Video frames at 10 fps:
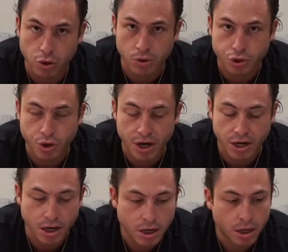do a
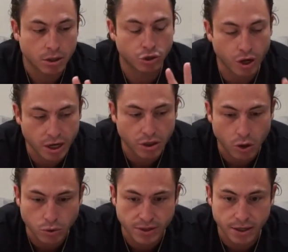trade. Traded
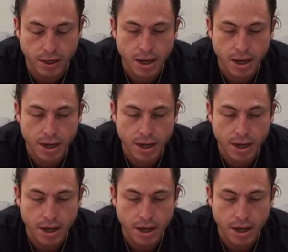those in